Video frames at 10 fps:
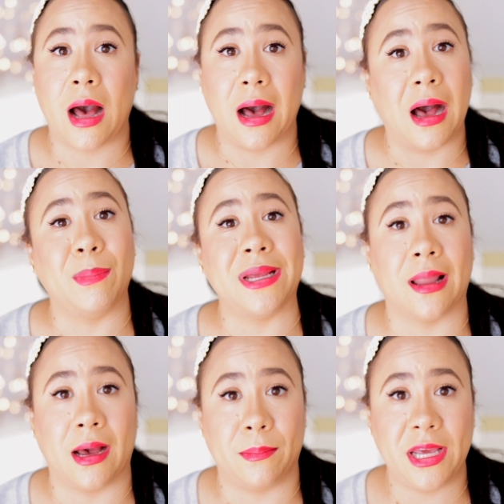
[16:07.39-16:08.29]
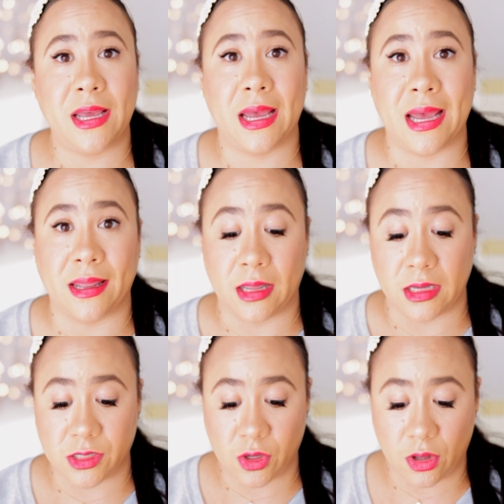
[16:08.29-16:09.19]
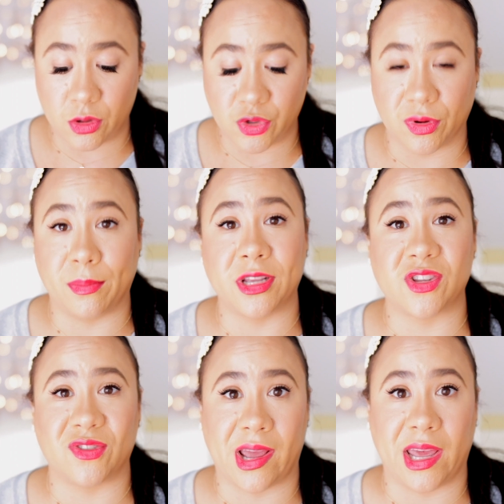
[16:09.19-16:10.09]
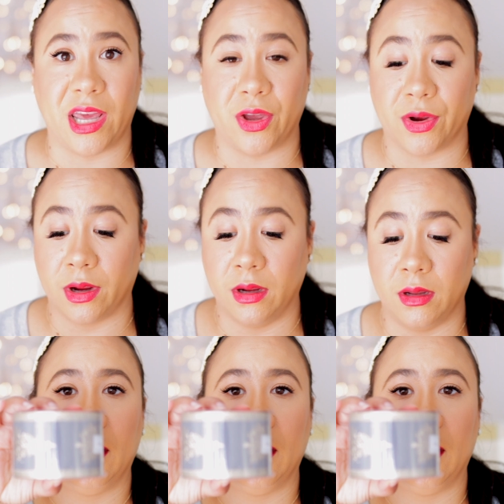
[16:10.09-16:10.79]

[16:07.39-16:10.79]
Hobby Lobby, and these are those ribbons right here.